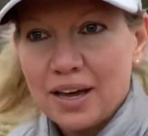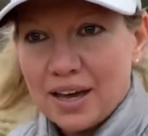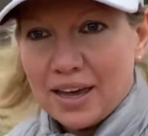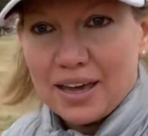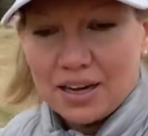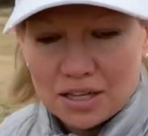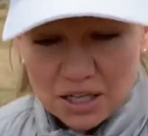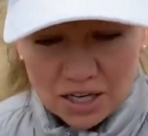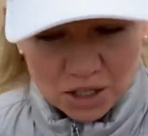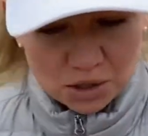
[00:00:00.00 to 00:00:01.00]
and
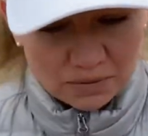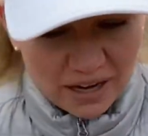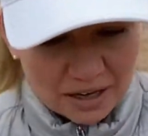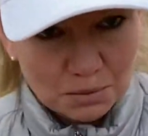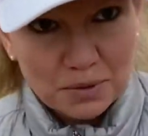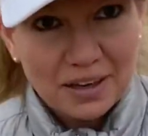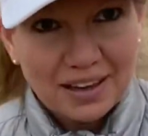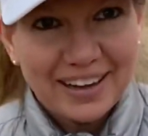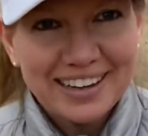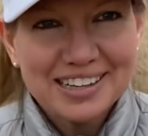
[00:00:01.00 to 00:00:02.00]
you've got to
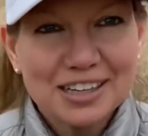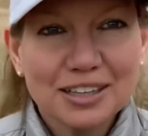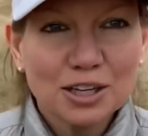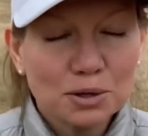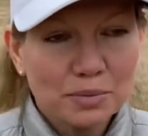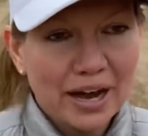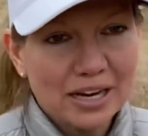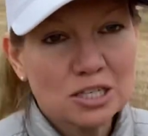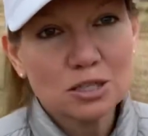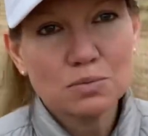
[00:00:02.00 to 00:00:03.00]
be in a clear
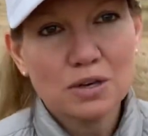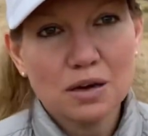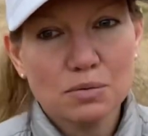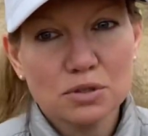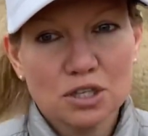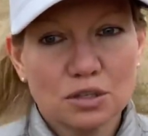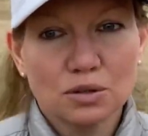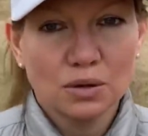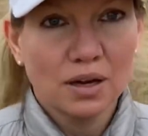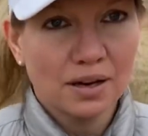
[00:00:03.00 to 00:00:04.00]
mind to be able
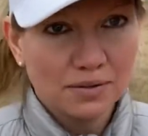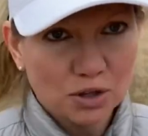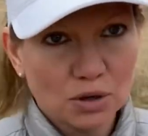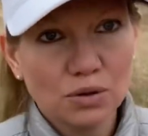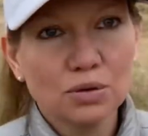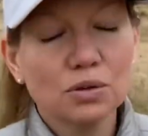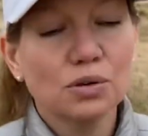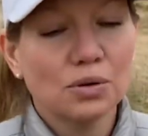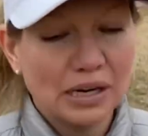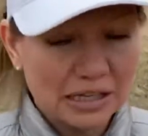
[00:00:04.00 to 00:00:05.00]
to go
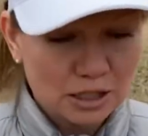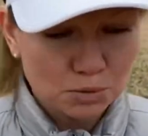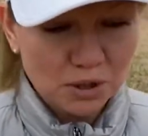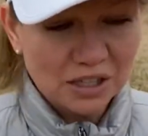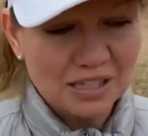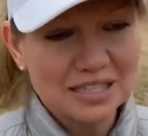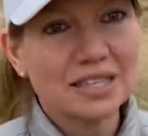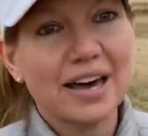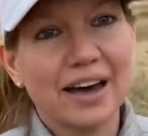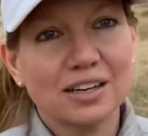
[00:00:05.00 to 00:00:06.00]
through and experience
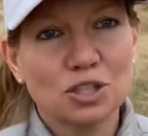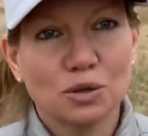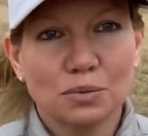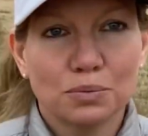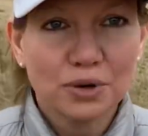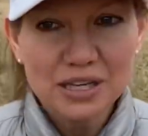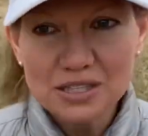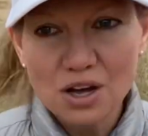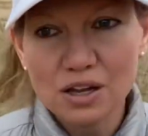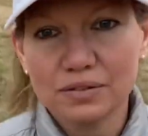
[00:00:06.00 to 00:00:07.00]
that, to embrace
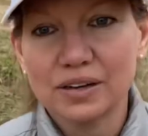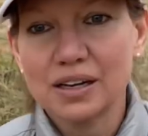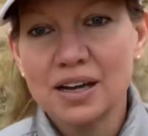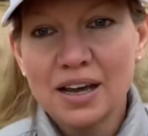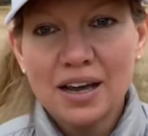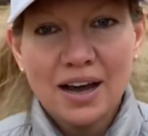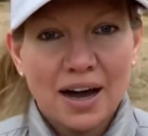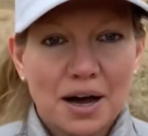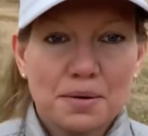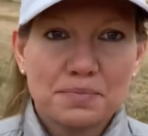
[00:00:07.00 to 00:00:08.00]
all of it.
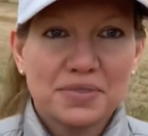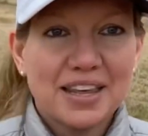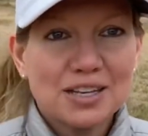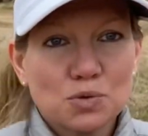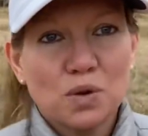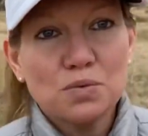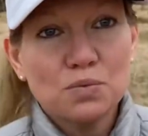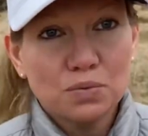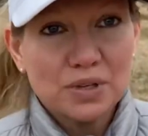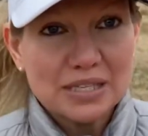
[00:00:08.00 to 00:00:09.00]
Um, that's
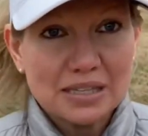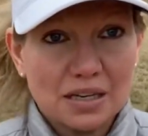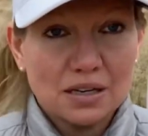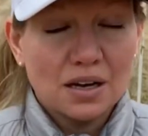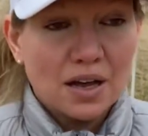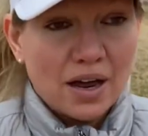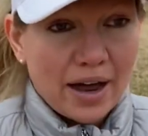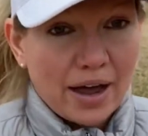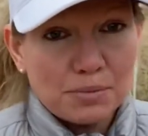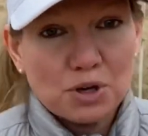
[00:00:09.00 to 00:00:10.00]
one reason
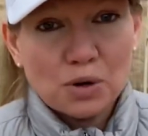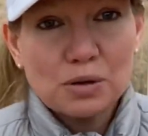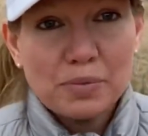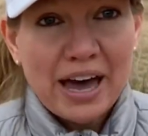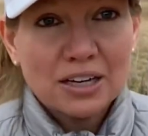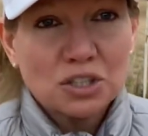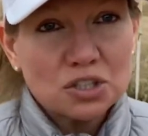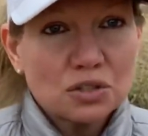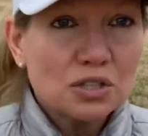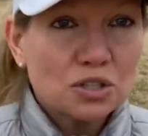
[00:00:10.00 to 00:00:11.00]
I'm going back to
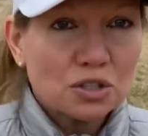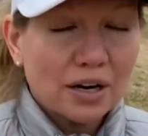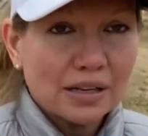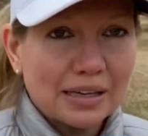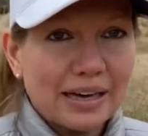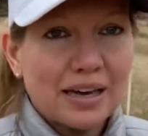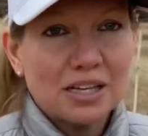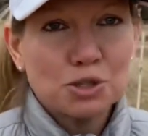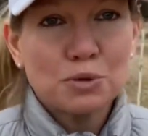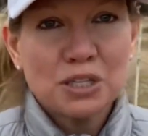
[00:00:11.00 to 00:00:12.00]
do this trail again, is because